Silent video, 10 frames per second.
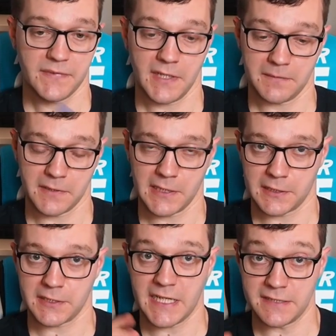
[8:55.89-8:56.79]
I'm going to
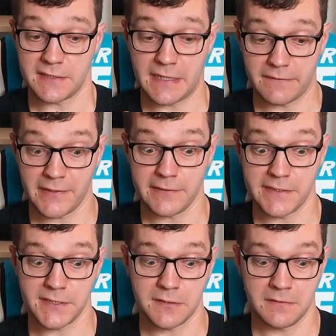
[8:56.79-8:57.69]
get into that very
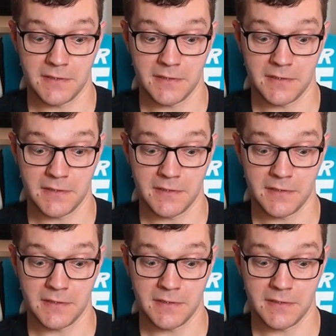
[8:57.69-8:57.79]
soon,